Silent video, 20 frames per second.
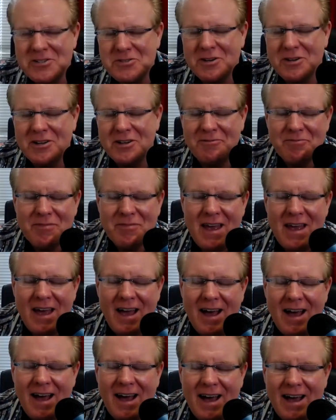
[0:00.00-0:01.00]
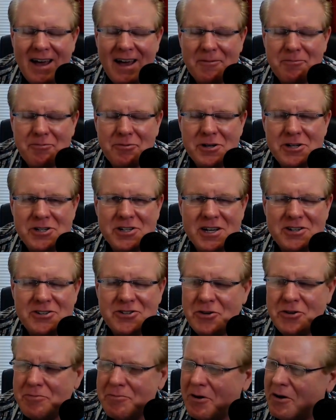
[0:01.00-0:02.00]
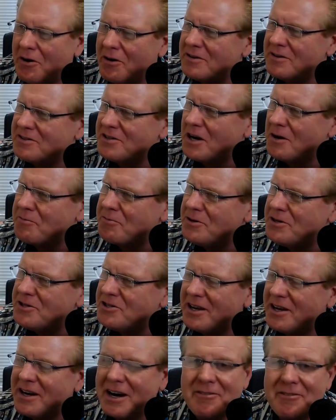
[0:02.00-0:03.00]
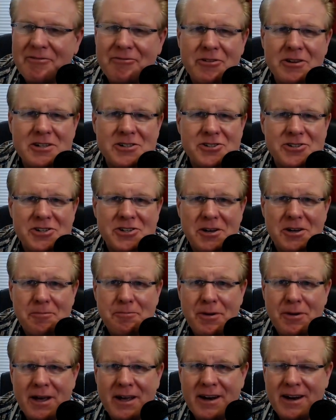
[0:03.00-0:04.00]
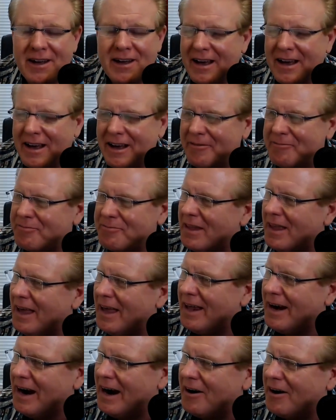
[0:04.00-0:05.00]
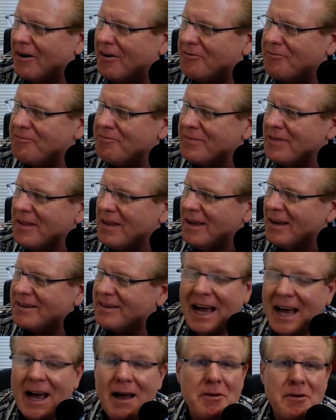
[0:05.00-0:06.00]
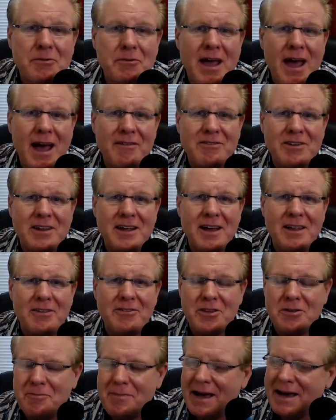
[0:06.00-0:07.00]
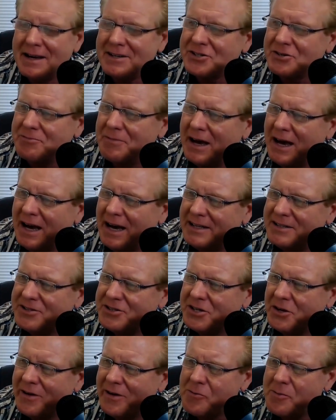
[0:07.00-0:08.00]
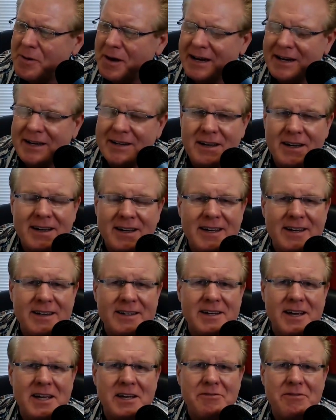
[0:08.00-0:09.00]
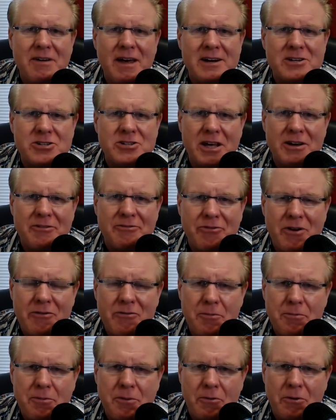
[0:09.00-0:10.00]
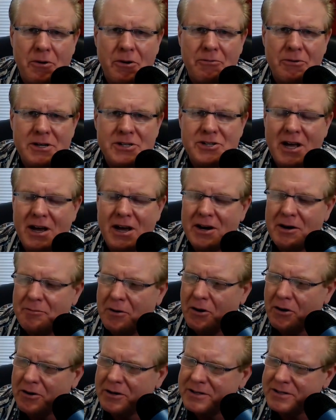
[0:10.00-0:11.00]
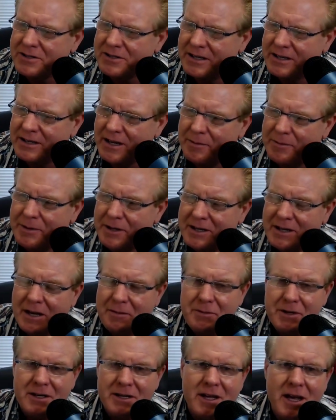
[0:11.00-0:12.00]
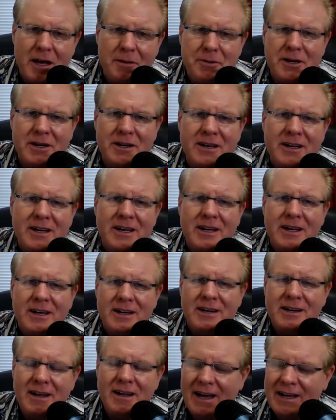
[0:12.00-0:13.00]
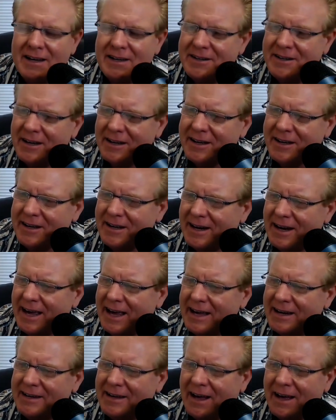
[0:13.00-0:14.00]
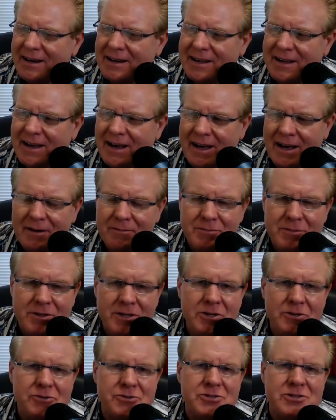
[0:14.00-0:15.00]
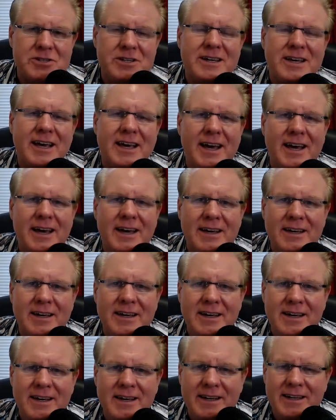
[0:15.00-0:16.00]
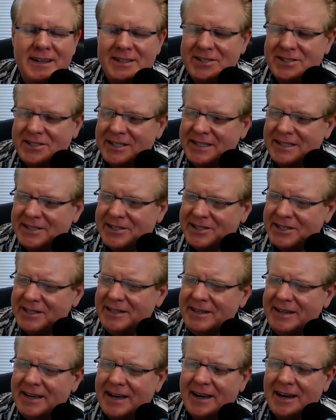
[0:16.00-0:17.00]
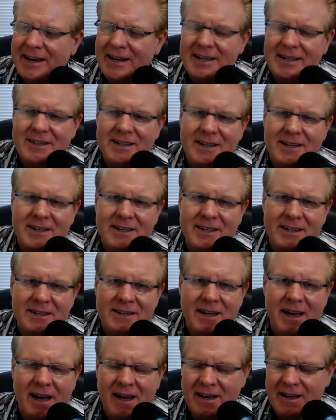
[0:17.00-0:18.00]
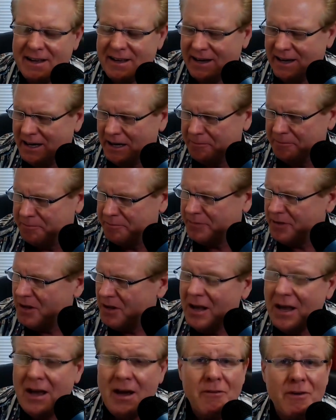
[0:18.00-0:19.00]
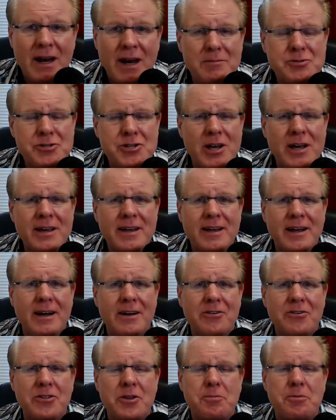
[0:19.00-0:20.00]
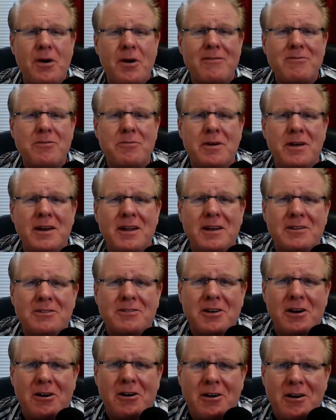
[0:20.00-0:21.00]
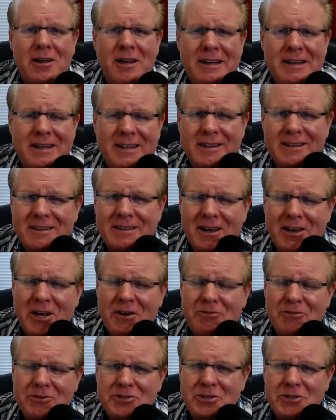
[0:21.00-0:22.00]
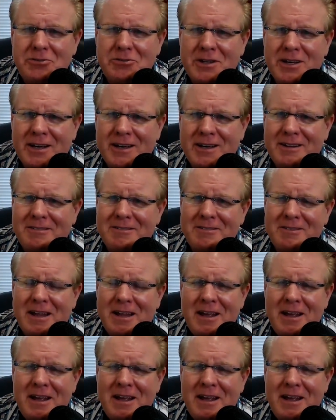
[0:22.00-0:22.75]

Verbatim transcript: Well, I appreciate you, Marcus. I appreciate our friendship and our time that we have together at the mastermind. So, everybody, again, take advantage of that free report and reach out to Marcus at www.duckettladd.com, D U C K E T T L A D D.com. Well, I'm Jay Conner, the Private Money Authority, Thank you for tuning in.